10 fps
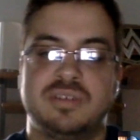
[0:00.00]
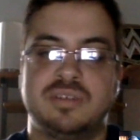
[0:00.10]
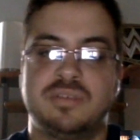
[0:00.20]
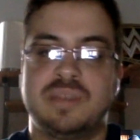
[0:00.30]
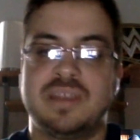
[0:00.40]

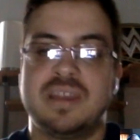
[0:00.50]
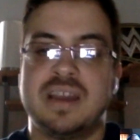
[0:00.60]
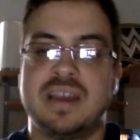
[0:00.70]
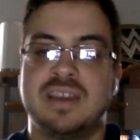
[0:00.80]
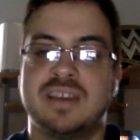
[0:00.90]
a big
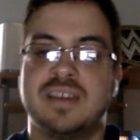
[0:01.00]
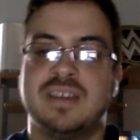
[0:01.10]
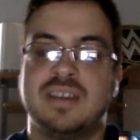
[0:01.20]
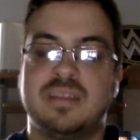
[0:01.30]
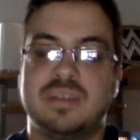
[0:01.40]
guy,
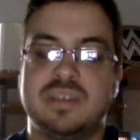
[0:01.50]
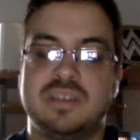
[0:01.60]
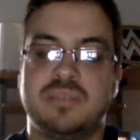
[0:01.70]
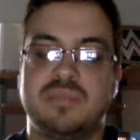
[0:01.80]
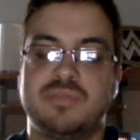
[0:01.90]
but
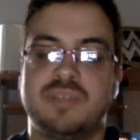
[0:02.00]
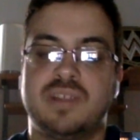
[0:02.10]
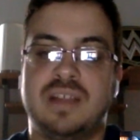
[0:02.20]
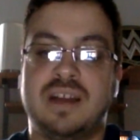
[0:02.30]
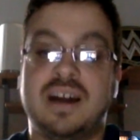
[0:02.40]
he's improved a
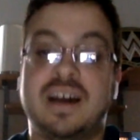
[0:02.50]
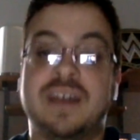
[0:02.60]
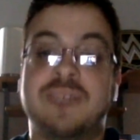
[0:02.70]
lot.